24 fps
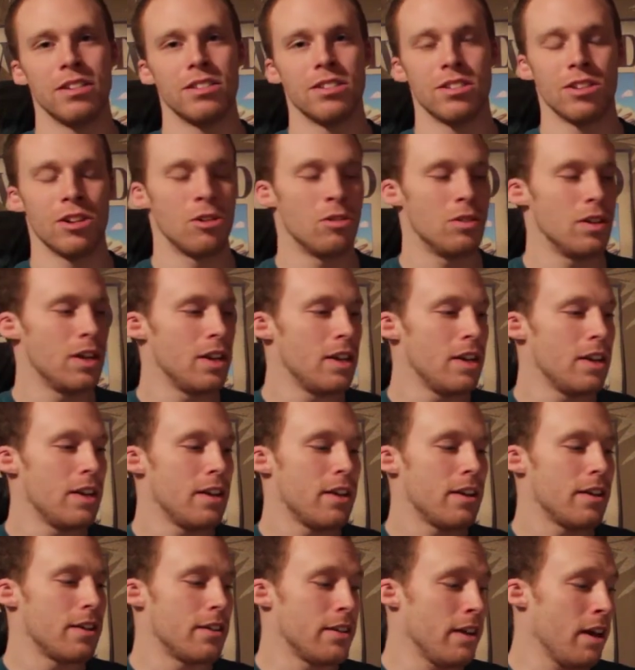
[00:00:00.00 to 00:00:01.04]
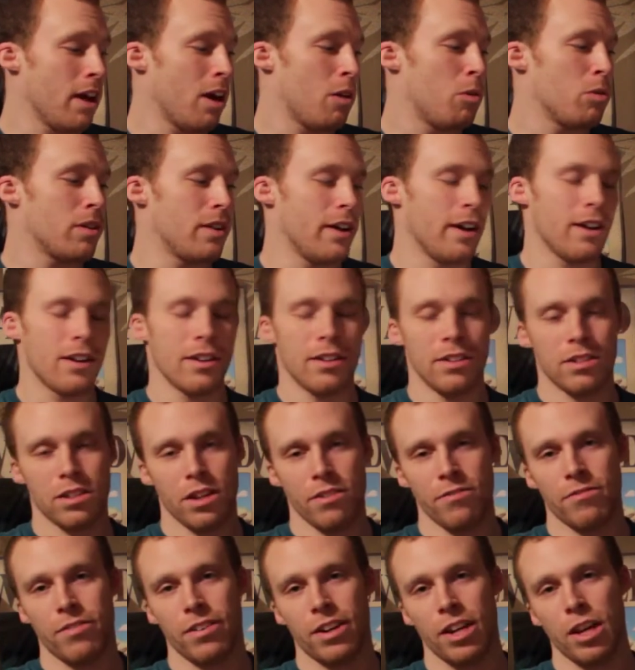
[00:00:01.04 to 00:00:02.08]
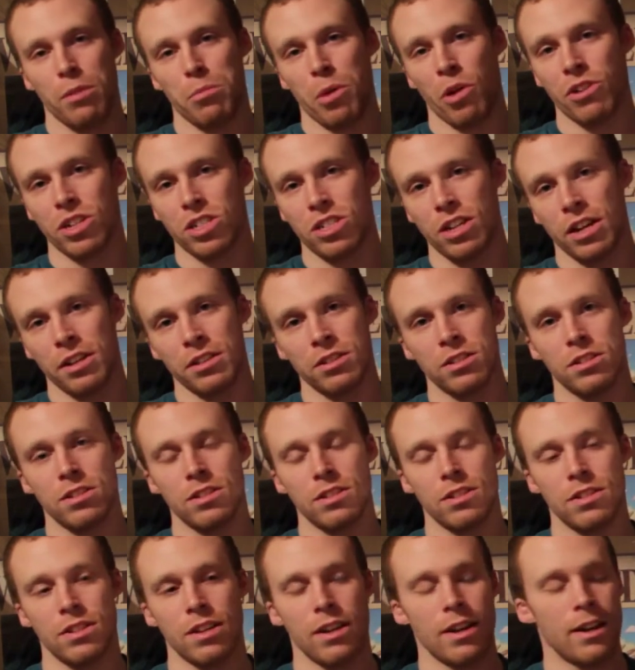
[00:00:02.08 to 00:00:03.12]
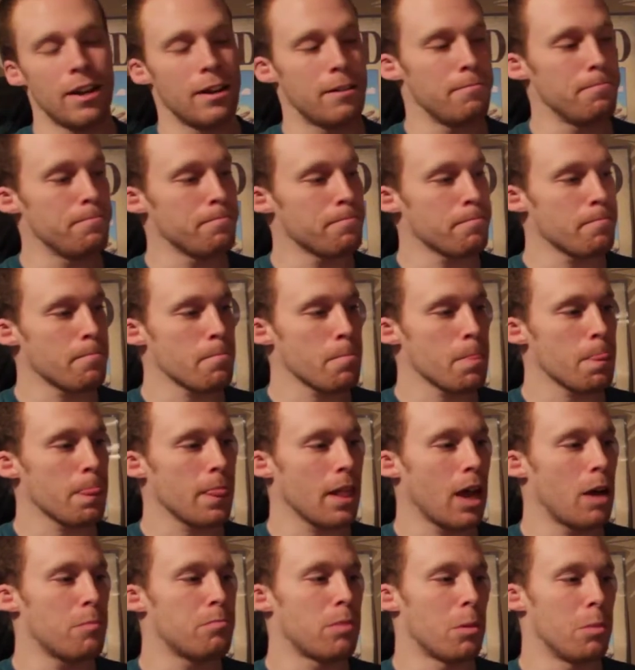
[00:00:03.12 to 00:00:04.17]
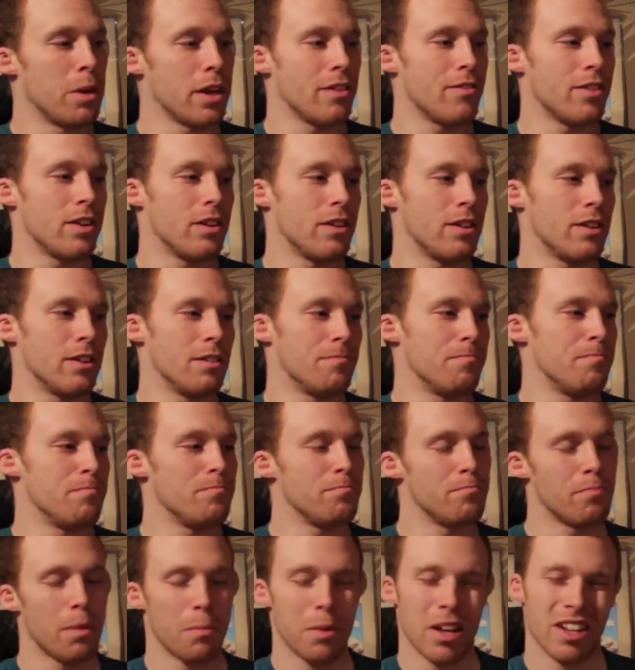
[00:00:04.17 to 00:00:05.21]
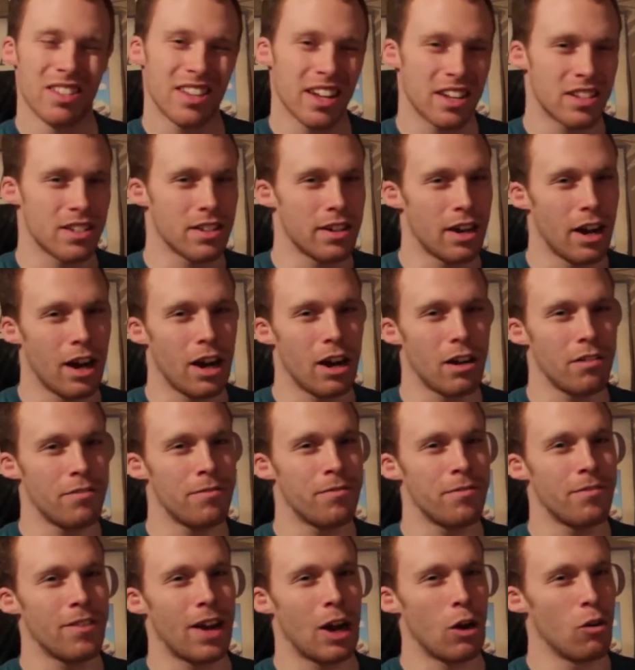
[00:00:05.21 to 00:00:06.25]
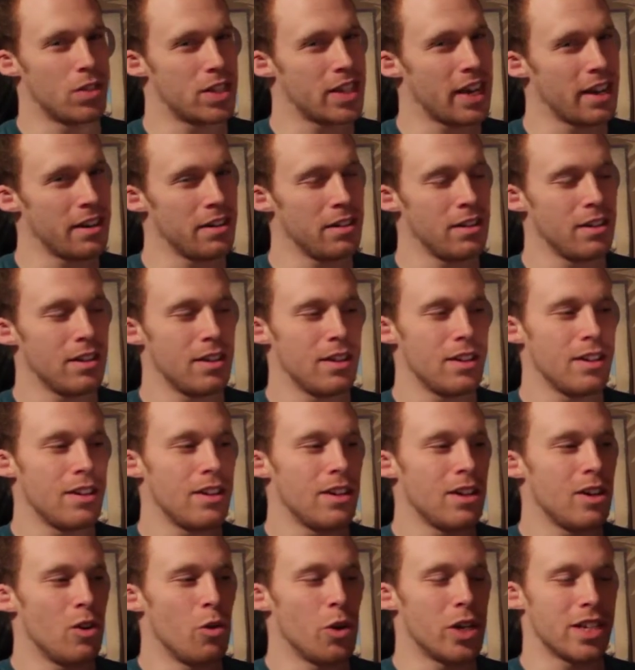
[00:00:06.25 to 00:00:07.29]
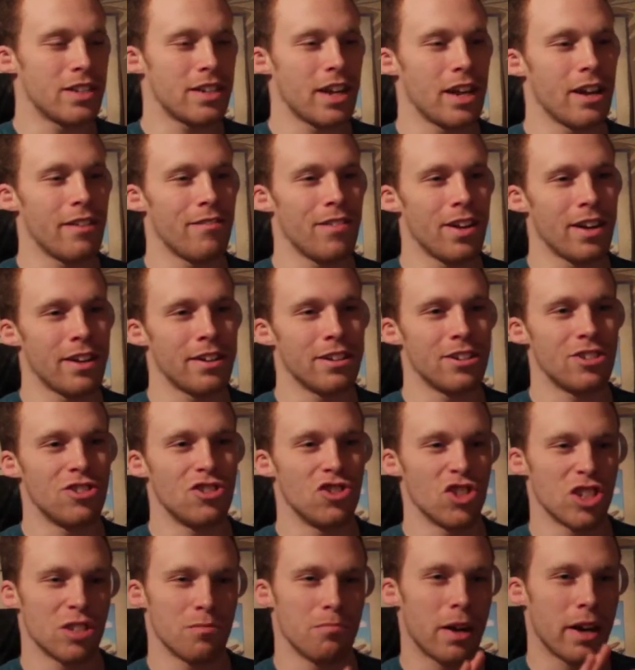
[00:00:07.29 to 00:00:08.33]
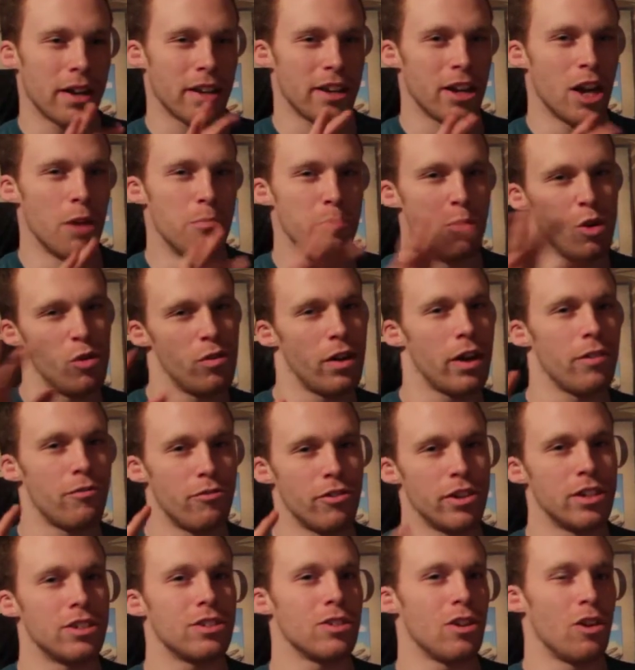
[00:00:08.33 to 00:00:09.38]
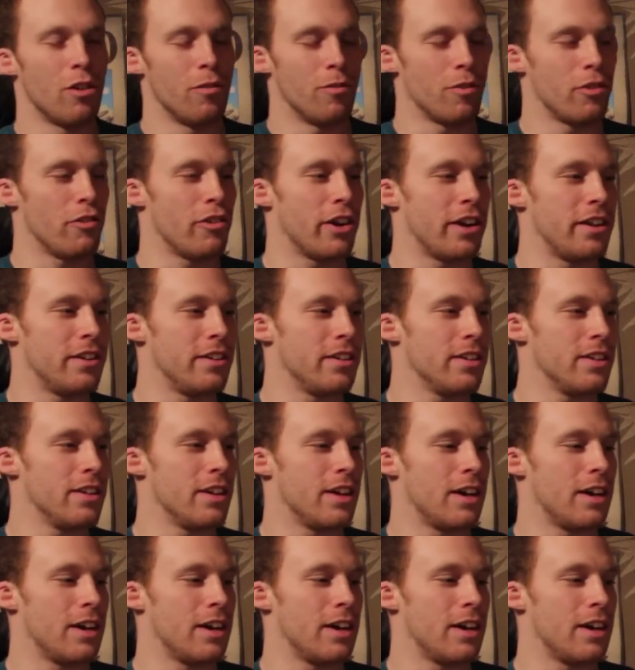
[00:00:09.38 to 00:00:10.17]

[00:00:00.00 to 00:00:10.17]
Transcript: So yeah, I would at least give Claymore a chance. I'd probably give it maybe a 6.5 out of 10, which is kind of like just my above average sort of grade.